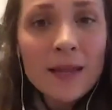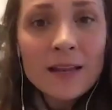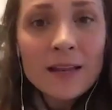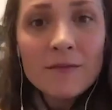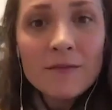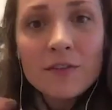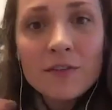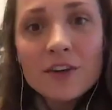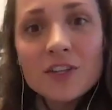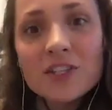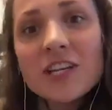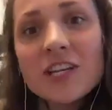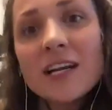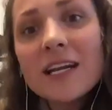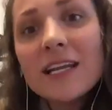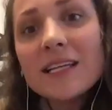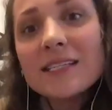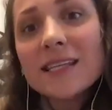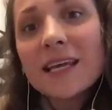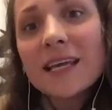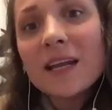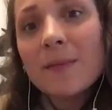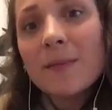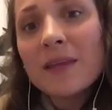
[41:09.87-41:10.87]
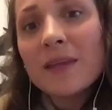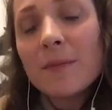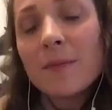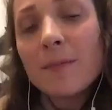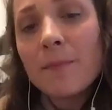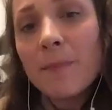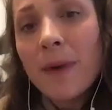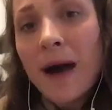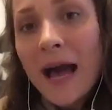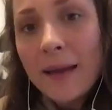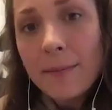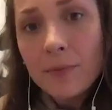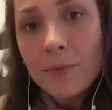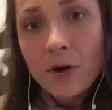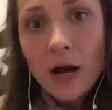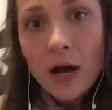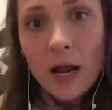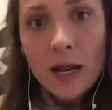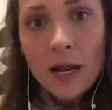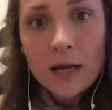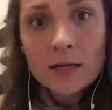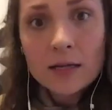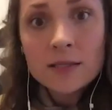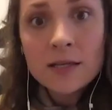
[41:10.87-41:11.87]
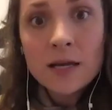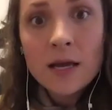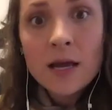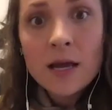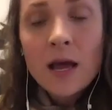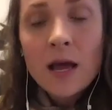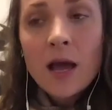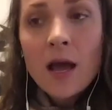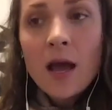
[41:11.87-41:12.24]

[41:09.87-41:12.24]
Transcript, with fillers: I mean, virginity is going to be the byproduct.